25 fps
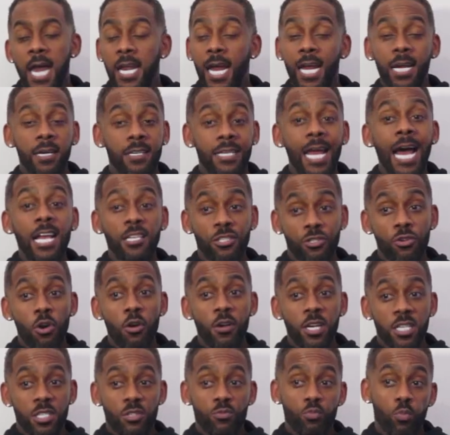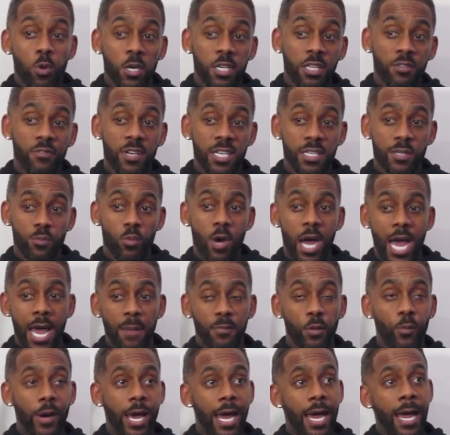and that song is one of the reasons why I
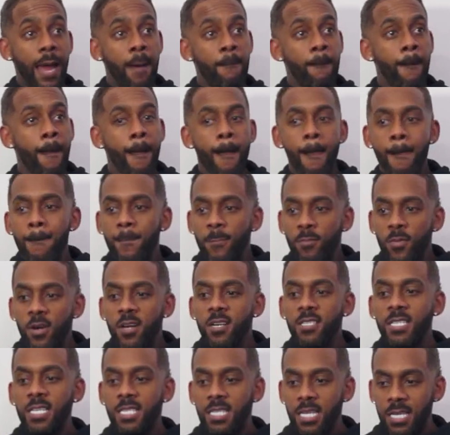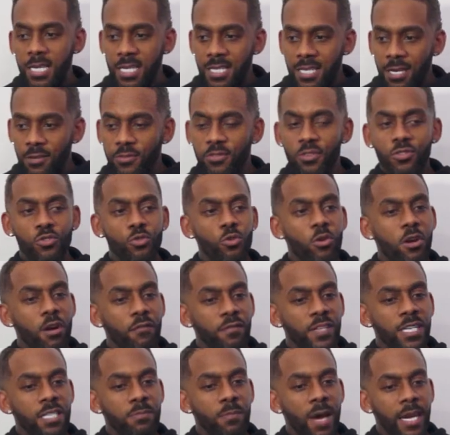am the way I am, because he tells the story
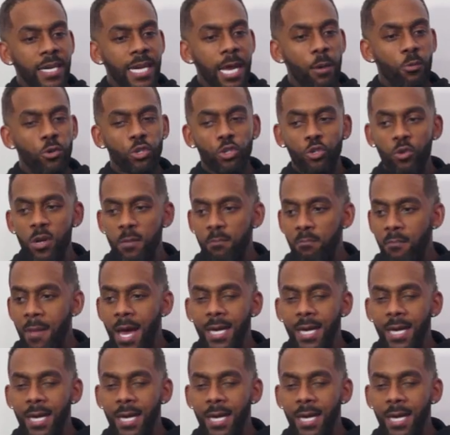of these men that were doing